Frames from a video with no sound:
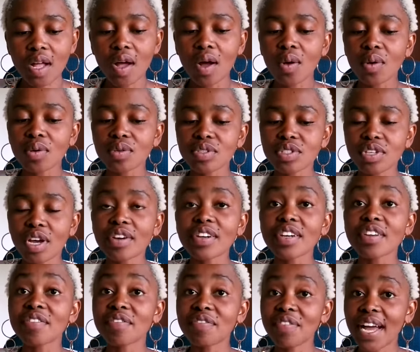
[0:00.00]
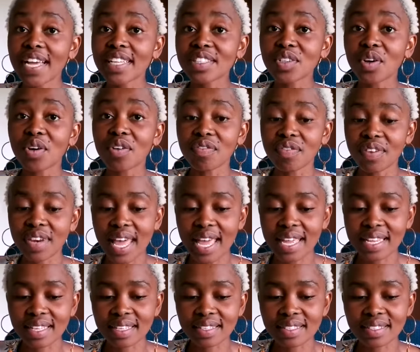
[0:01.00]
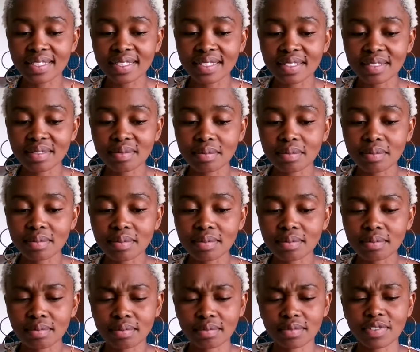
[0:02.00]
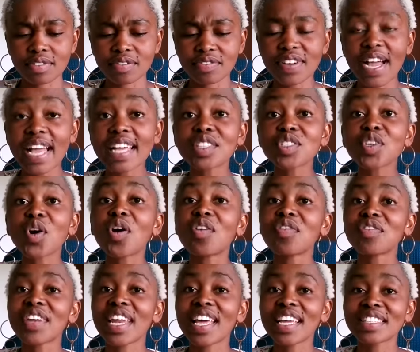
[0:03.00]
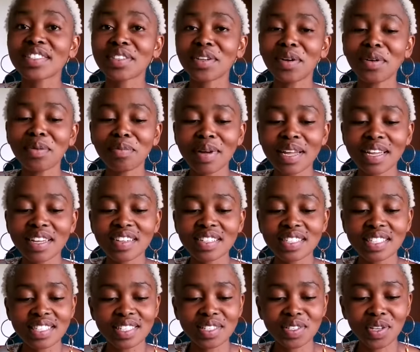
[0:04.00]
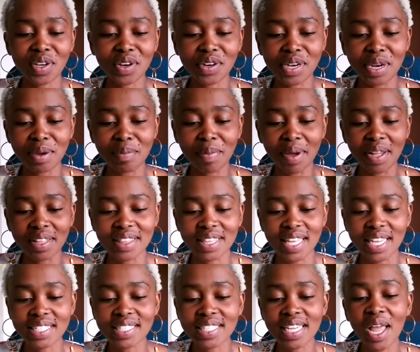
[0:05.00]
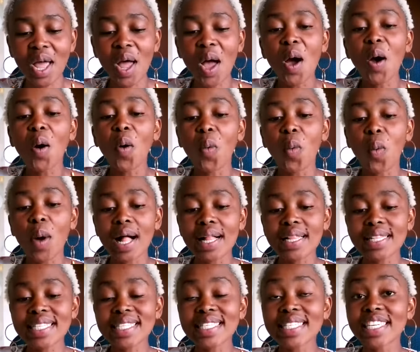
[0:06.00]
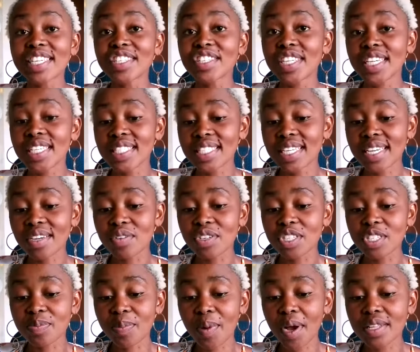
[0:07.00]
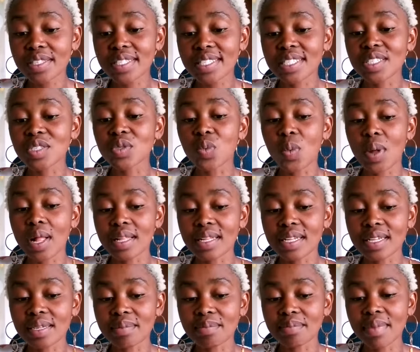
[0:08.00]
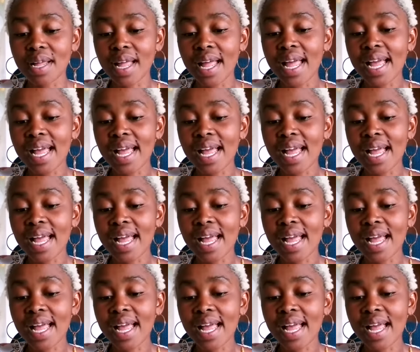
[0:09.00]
Oh, sorry, fight or flight. Fight or flight, oh my goodness, sorry about that. While synergistic response is welcome.